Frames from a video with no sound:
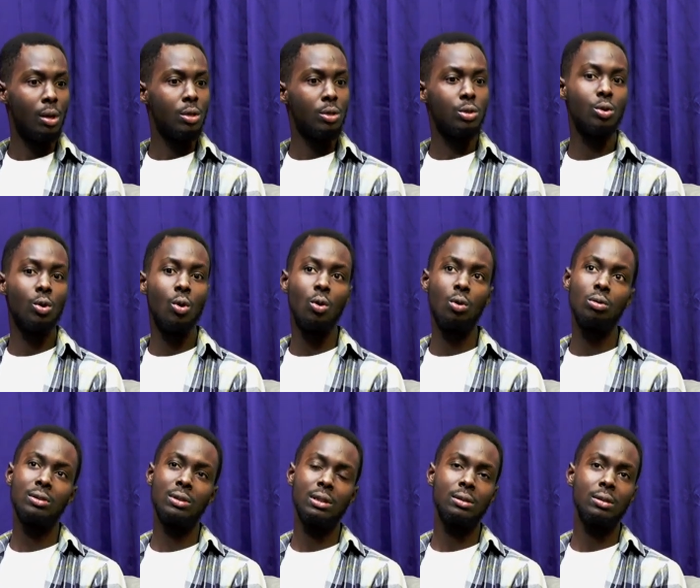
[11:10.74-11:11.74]
So
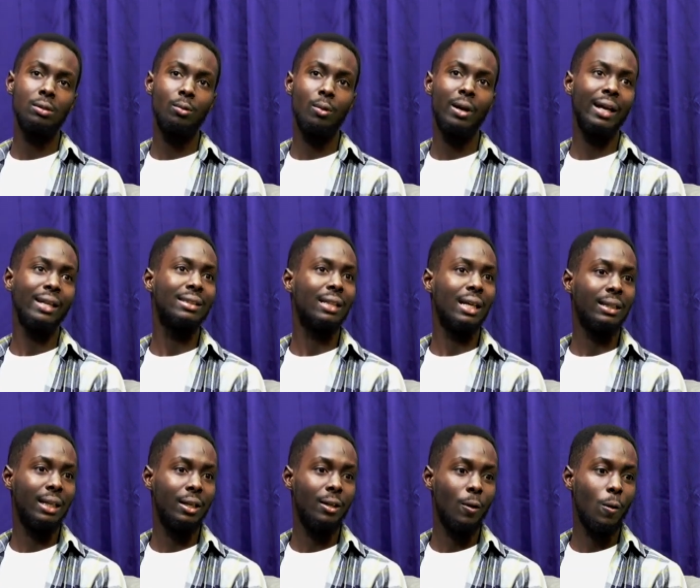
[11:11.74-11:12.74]
when I
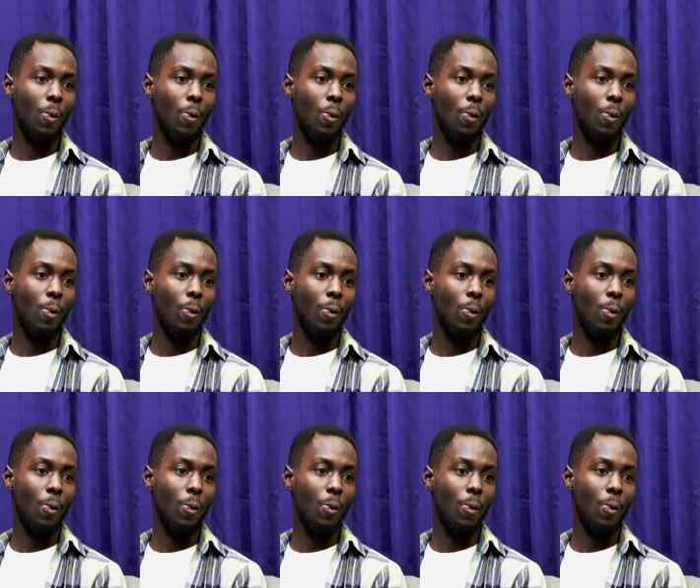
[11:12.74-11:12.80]
started,